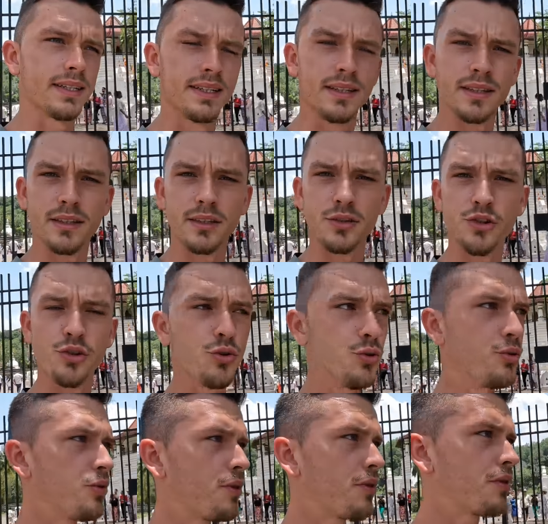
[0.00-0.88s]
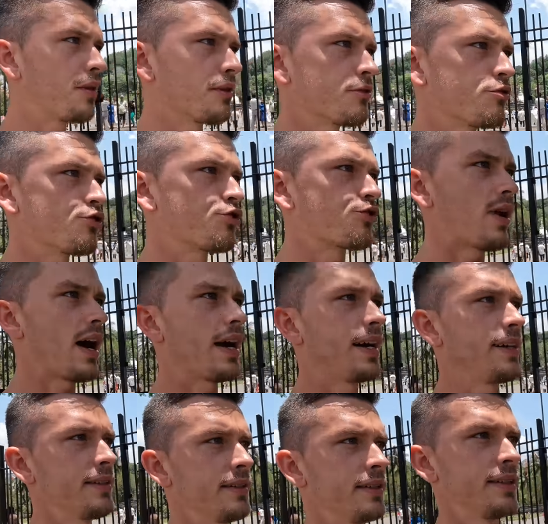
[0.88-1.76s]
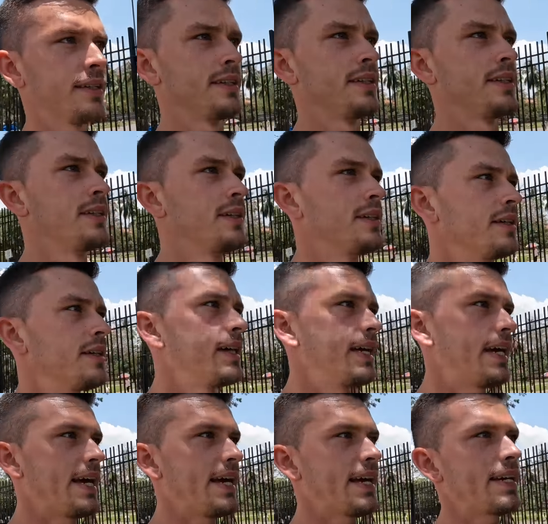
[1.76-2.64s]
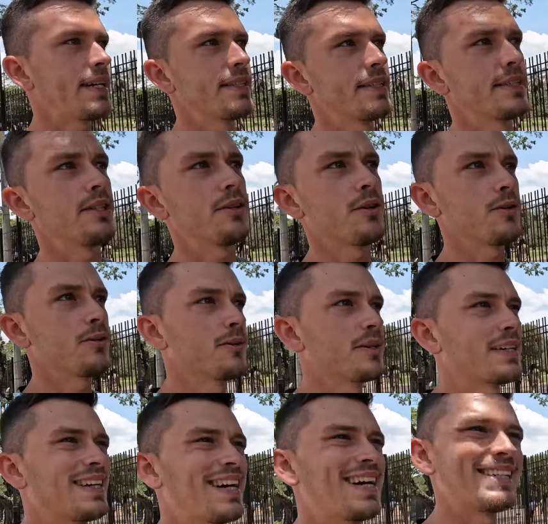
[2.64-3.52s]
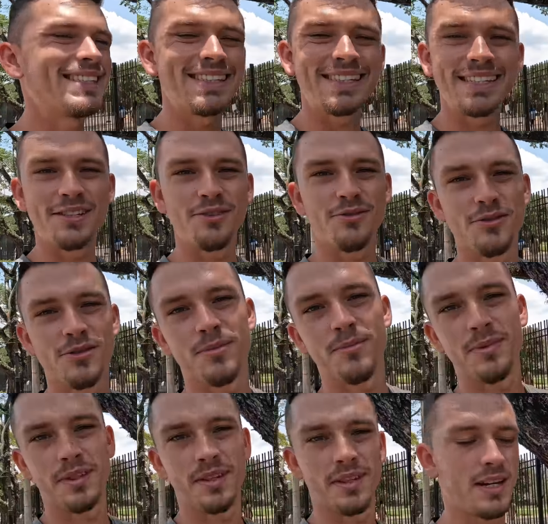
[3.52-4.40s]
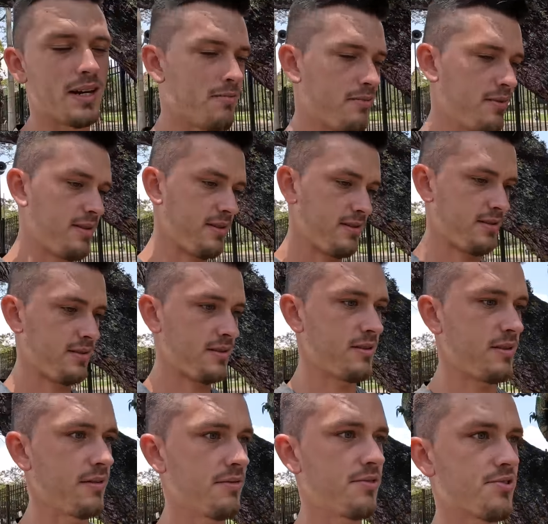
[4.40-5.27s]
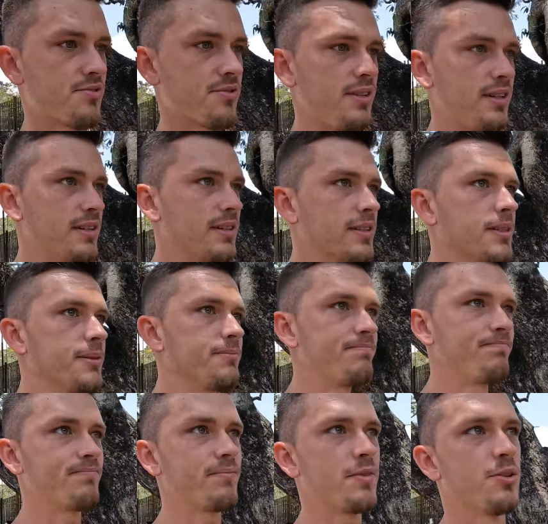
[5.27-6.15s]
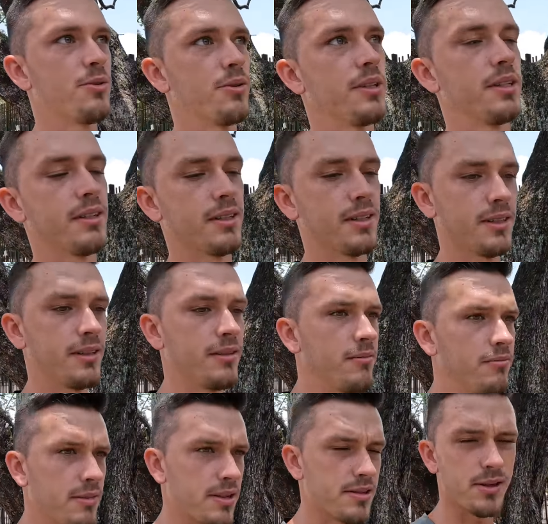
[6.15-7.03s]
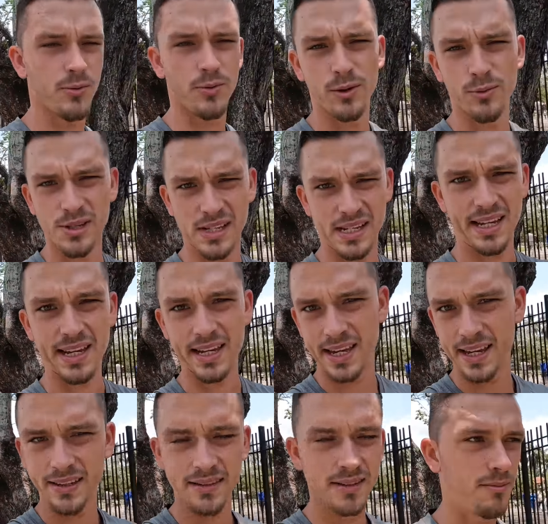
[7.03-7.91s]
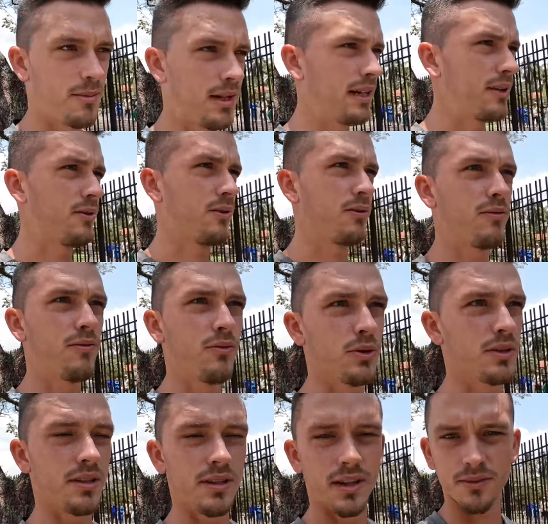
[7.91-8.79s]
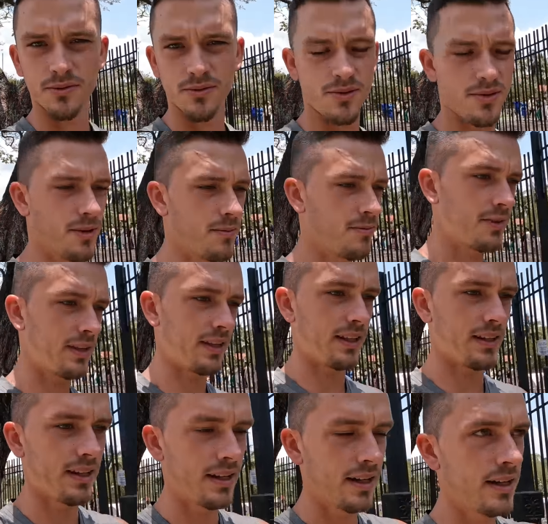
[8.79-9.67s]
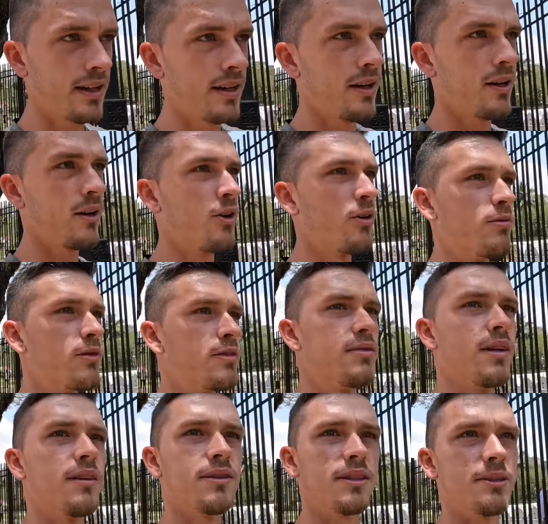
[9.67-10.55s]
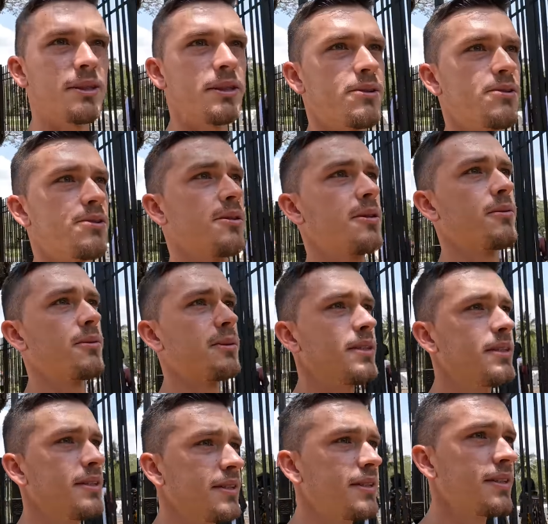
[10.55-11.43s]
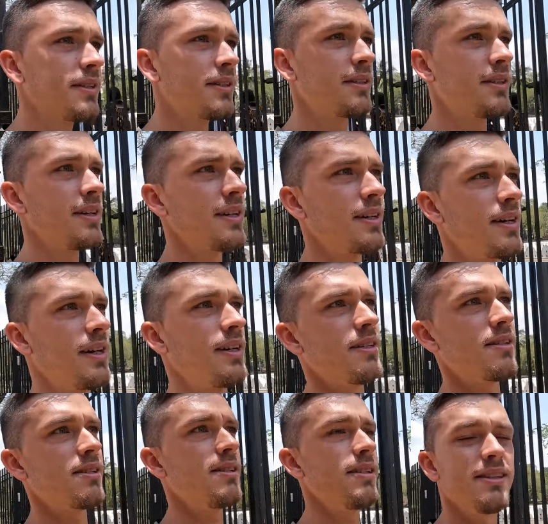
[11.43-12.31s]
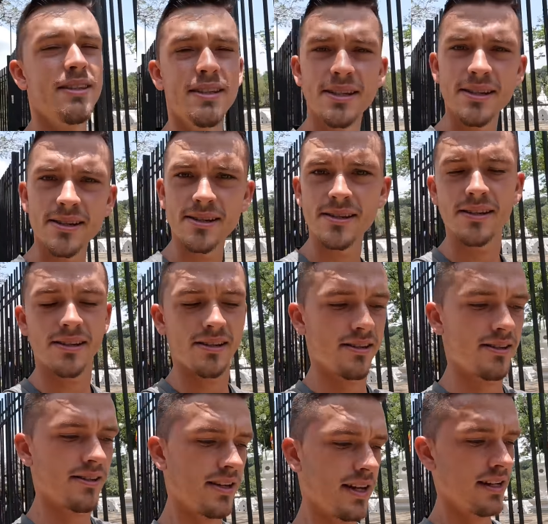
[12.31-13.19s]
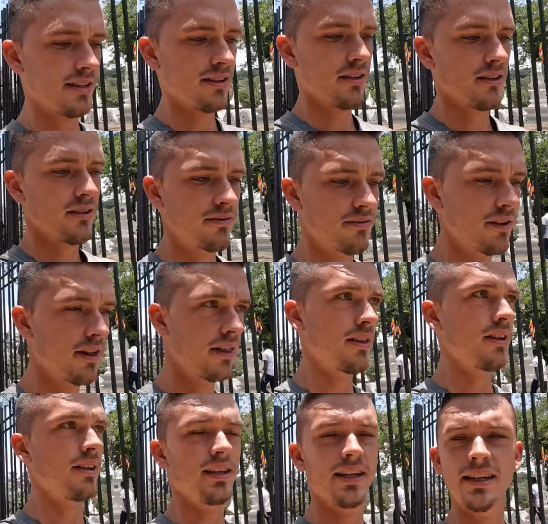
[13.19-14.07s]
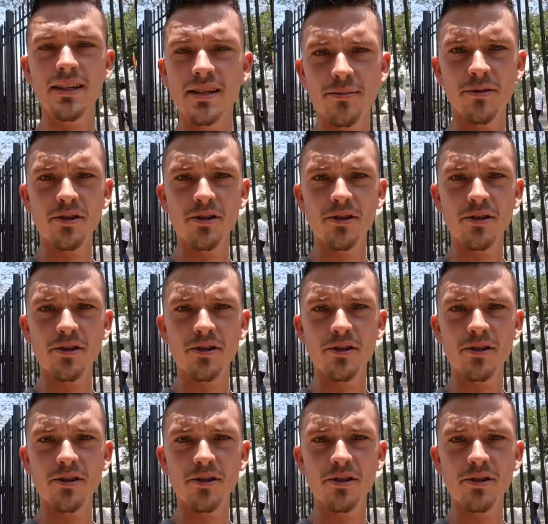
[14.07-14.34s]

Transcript: uh, the Tooth Shrine. And you know, Kandy used to be the capital of Sri Lanka during, uh, let's say, when it was like a kingdom, like I don't know, 1400 something, like over 500 years ago. And uh, yeah, honestly, this side of the lake,